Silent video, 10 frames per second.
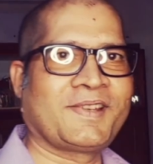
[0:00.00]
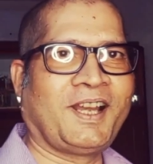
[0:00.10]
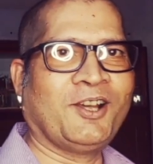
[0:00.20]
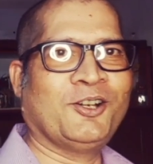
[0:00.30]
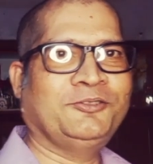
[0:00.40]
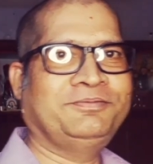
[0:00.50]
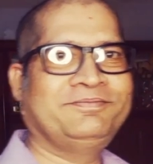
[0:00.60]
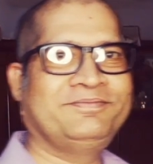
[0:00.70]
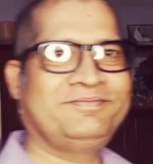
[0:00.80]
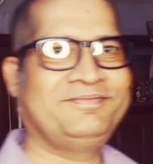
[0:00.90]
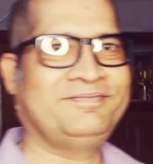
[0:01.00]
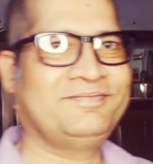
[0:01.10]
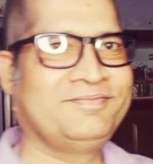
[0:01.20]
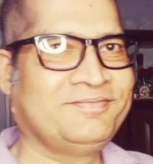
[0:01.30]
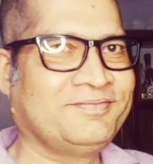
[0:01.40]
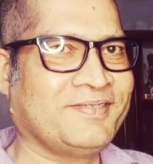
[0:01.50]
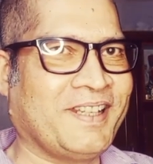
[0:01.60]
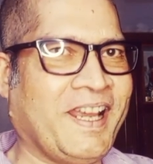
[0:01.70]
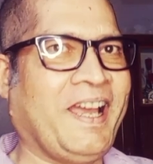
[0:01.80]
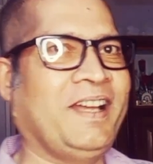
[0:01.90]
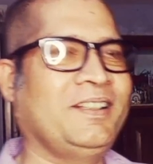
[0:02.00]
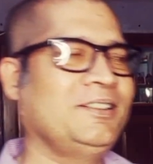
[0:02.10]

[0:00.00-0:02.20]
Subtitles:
Hello. Yeah.